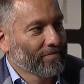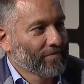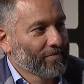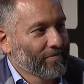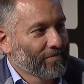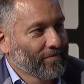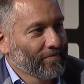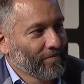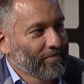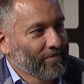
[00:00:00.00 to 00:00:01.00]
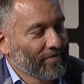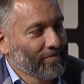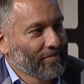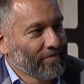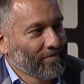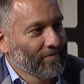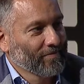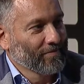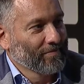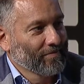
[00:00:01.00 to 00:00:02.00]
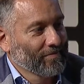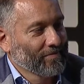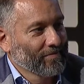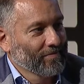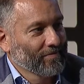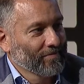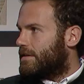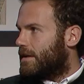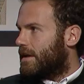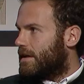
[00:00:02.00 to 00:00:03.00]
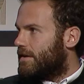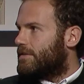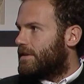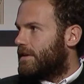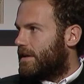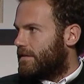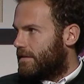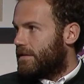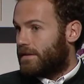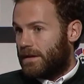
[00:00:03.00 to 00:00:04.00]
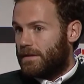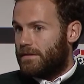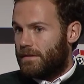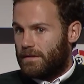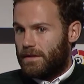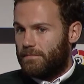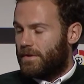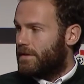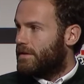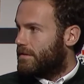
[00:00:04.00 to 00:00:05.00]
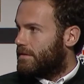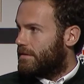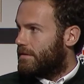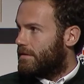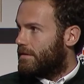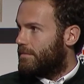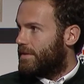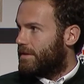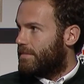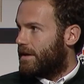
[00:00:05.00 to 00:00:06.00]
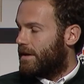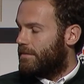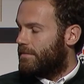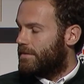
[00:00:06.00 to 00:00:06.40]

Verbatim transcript: can help a lot, but I've seen it, I lived it, and I think it can, it can be uh, a big, big help.